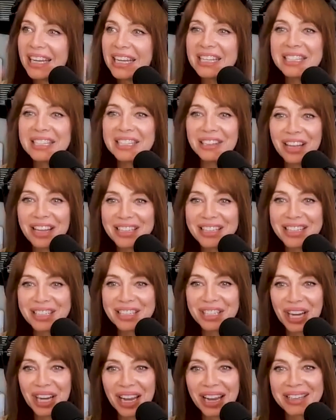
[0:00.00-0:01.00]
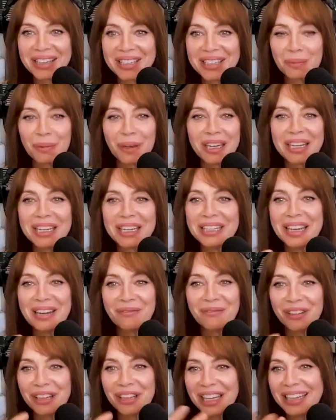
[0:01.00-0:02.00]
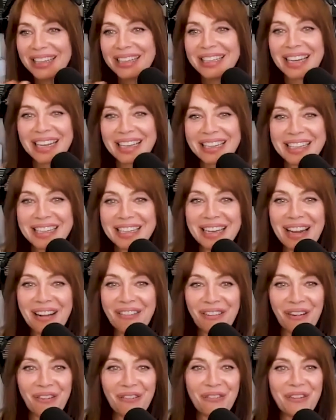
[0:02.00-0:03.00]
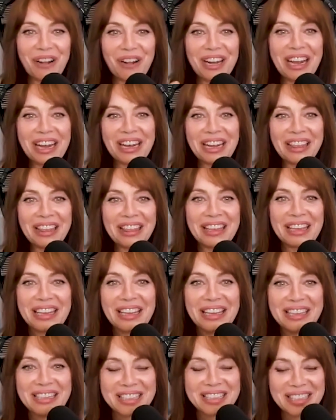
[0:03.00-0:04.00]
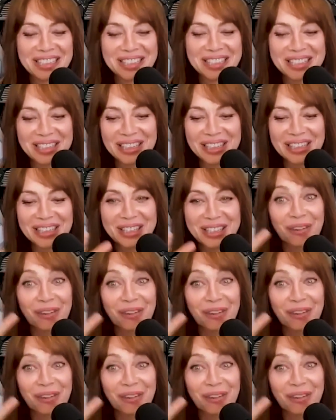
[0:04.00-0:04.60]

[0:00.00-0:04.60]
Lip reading: he still has a chance, but he really doesn't ever win anything. He's just is